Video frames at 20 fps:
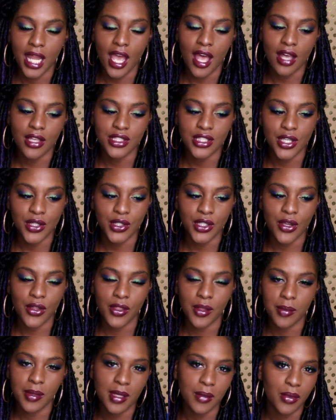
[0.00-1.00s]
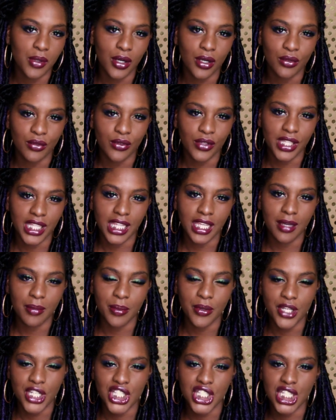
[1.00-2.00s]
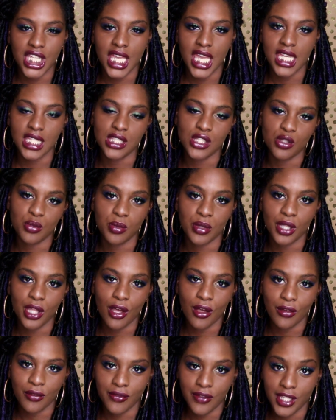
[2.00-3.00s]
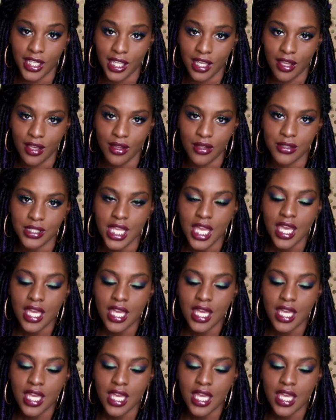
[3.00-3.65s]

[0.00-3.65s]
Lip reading: also know that people don't really appreciate super long videos.